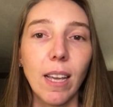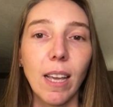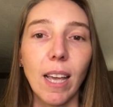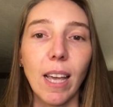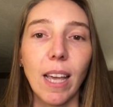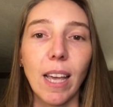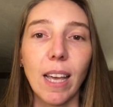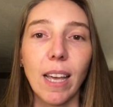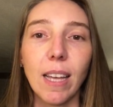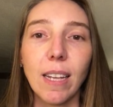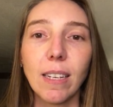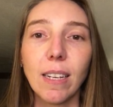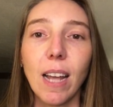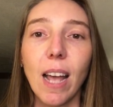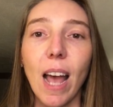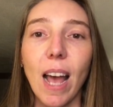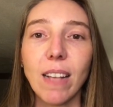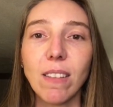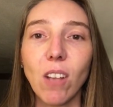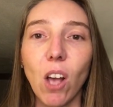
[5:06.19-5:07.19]
And
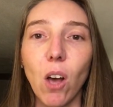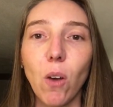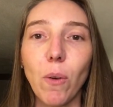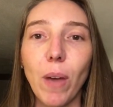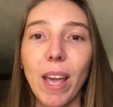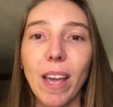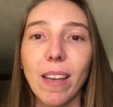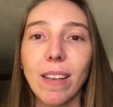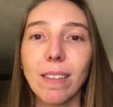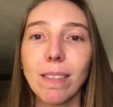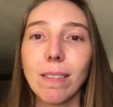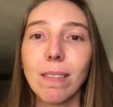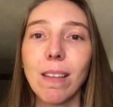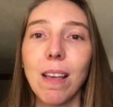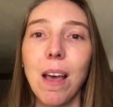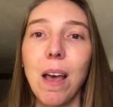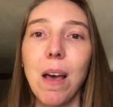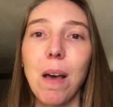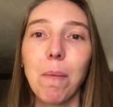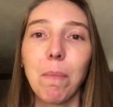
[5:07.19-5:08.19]
as always,
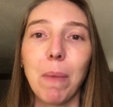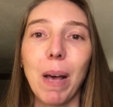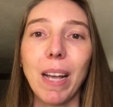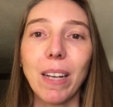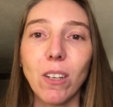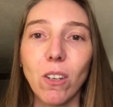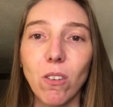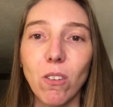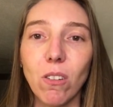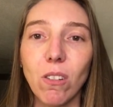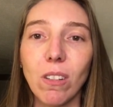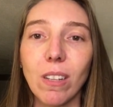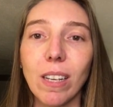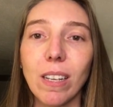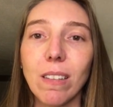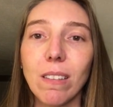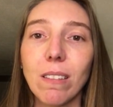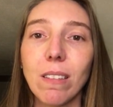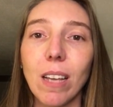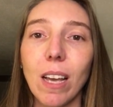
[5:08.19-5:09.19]
my goal
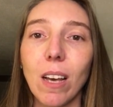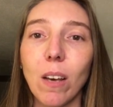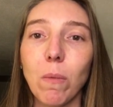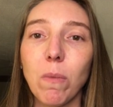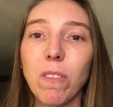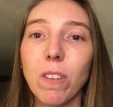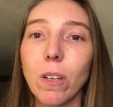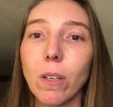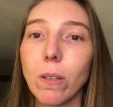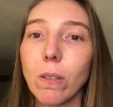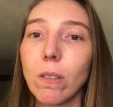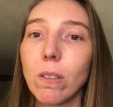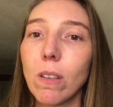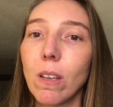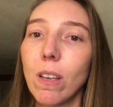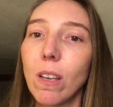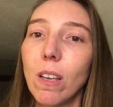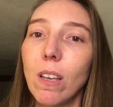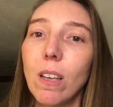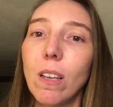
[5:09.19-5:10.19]
is to help folks
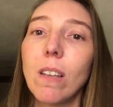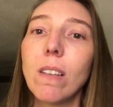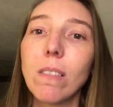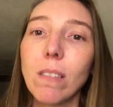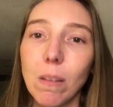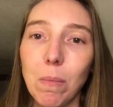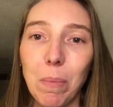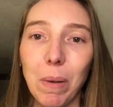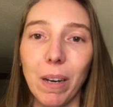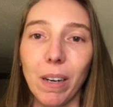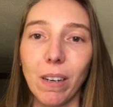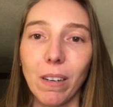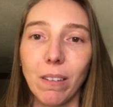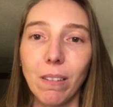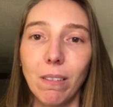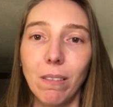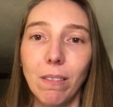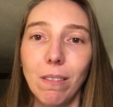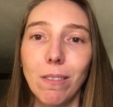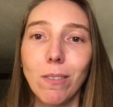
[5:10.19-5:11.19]
sleep better
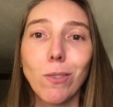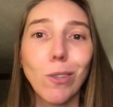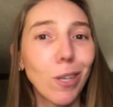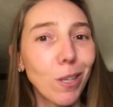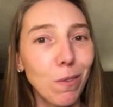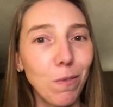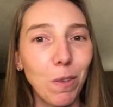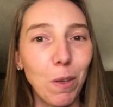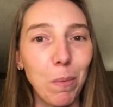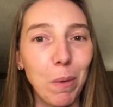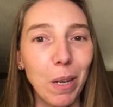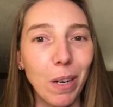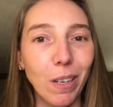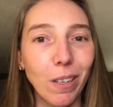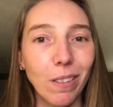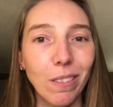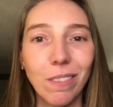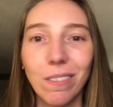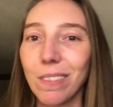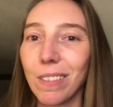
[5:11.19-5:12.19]
so they can feel better
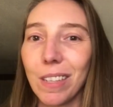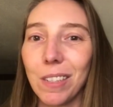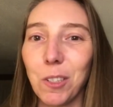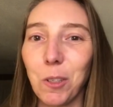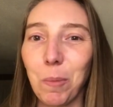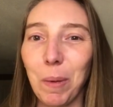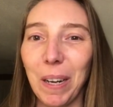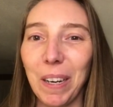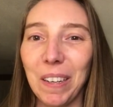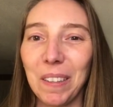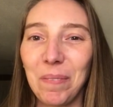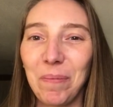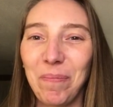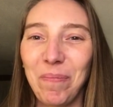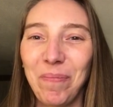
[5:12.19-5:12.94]
and do better.